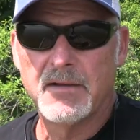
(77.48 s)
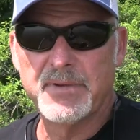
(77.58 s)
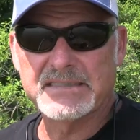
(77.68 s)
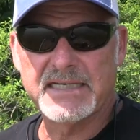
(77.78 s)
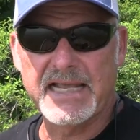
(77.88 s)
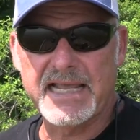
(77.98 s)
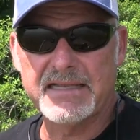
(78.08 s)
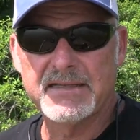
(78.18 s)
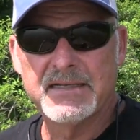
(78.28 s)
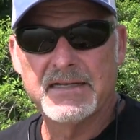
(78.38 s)
But
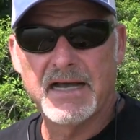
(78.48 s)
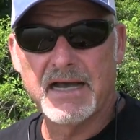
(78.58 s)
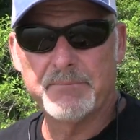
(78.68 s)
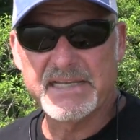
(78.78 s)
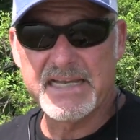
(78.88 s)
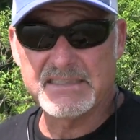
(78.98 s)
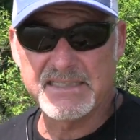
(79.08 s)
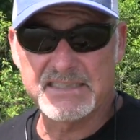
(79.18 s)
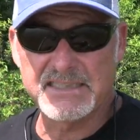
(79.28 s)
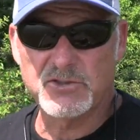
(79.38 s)
today, um, because
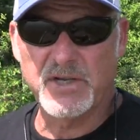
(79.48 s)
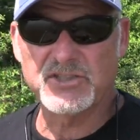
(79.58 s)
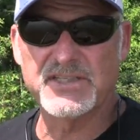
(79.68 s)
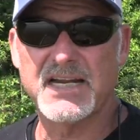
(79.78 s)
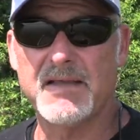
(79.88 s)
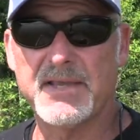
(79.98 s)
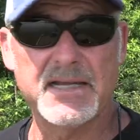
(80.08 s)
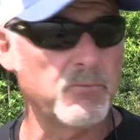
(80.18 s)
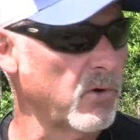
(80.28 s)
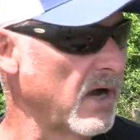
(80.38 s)
of the situation that I'm
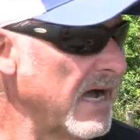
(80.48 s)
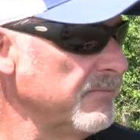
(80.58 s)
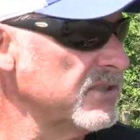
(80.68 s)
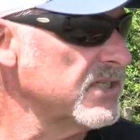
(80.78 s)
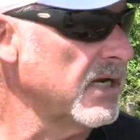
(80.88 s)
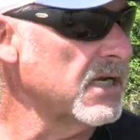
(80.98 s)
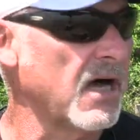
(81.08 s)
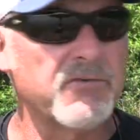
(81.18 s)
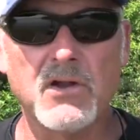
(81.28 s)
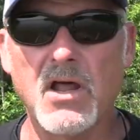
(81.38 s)
in, where I'm just going to
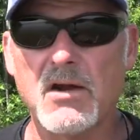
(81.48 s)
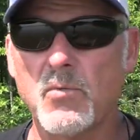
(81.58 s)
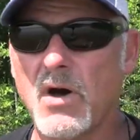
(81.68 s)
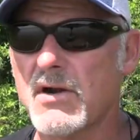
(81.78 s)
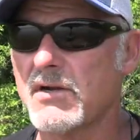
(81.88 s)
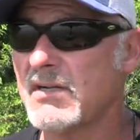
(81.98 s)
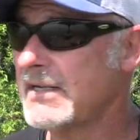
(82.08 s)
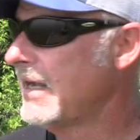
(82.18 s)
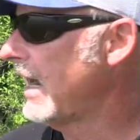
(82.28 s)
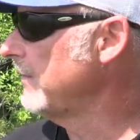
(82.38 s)
cover a lot of water,
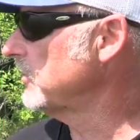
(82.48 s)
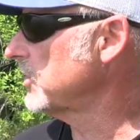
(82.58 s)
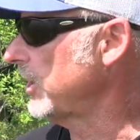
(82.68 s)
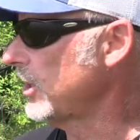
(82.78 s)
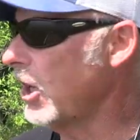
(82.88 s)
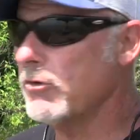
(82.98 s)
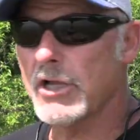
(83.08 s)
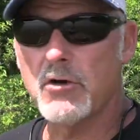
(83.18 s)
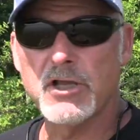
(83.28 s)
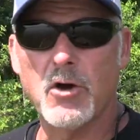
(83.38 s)
I'm just going to go,
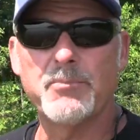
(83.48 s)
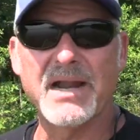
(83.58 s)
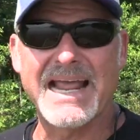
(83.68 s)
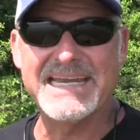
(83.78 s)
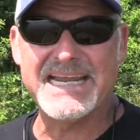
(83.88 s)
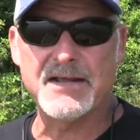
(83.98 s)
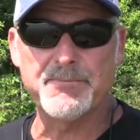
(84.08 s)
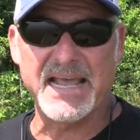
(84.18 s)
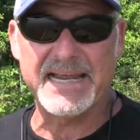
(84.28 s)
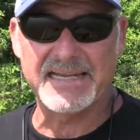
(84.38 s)
go, go, but I need a
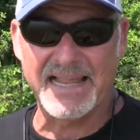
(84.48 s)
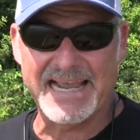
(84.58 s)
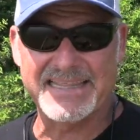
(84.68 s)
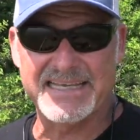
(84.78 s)
bait like